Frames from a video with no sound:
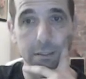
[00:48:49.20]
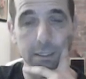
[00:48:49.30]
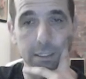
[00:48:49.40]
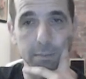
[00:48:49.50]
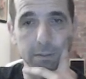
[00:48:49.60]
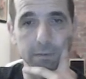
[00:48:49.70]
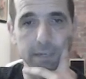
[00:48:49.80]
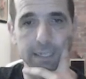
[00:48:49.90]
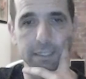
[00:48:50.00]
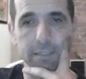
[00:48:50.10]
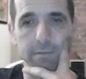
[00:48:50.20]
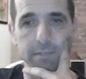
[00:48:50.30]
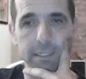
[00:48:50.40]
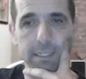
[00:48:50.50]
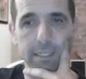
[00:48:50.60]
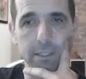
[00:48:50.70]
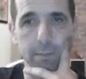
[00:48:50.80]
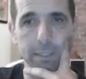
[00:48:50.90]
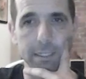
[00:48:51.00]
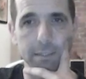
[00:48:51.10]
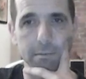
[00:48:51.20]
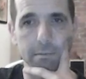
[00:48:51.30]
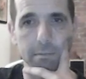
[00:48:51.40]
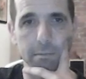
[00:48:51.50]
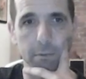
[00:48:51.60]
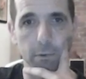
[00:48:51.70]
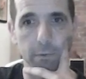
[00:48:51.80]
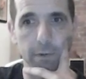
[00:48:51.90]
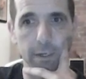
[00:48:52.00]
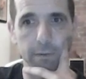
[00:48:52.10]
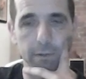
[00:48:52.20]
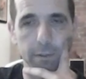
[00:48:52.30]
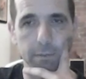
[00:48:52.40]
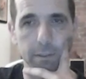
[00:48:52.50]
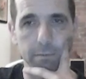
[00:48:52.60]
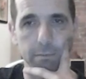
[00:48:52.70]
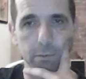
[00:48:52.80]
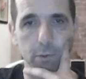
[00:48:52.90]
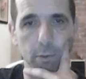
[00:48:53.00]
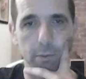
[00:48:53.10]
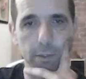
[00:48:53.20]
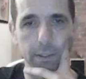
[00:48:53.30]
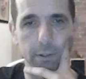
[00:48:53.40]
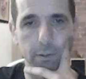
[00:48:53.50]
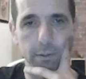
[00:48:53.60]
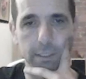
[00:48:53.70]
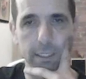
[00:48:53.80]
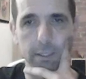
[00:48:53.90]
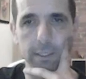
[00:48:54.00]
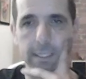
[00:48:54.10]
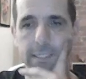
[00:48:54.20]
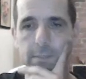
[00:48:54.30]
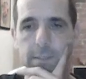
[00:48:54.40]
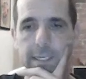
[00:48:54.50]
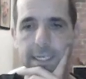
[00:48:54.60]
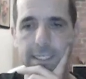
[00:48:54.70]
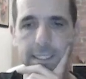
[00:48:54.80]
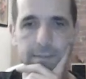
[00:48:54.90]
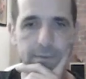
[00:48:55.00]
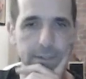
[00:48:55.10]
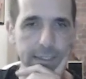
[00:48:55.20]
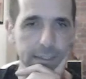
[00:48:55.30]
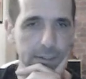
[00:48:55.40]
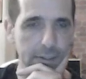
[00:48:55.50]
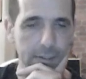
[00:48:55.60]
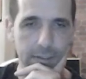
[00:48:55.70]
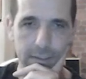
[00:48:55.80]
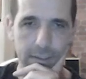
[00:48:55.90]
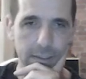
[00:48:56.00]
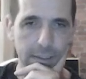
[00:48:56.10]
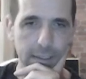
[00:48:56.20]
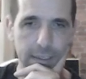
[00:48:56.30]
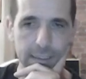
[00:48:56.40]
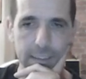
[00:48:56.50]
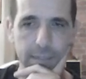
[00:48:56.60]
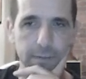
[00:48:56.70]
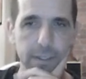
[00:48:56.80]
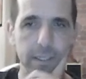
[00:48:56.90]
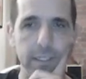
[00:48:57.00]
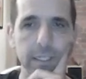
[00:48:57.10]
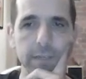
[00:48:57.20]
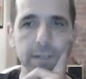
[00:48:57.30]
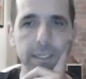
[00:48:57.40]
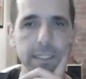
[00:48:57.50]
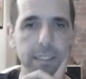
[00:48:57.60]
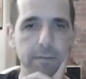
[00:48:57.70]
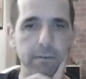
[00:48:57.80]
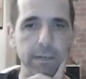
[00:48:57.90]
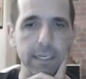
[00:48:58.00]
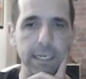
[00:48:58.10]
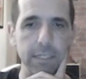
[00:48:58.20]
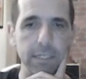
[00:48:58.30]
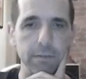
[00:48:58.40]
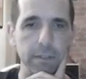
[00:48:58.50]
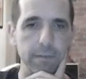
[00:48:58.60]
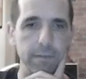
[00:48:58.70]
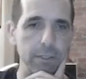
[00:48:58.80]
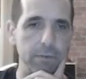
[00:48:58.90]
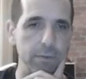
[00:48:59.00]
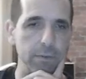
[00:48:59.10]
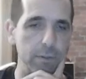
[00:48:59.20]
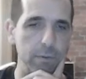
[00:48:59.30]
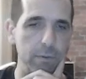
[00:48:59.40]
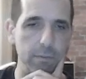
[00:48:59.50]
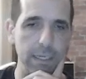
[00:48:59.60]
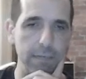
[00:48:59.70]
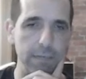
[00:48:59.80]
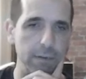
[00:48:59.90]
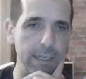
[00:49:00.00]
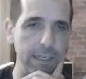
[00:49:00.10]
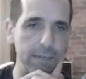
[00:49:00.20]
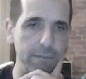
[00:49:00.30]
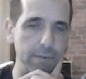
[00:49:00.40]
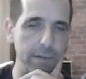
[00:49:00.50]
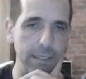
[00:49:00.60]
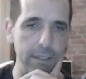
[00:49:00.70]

to be fair to Dvoretsky's comment, all 5 of them are 0.0, including this one, king d3. King c5, king c3, h5, h4, a3, f3.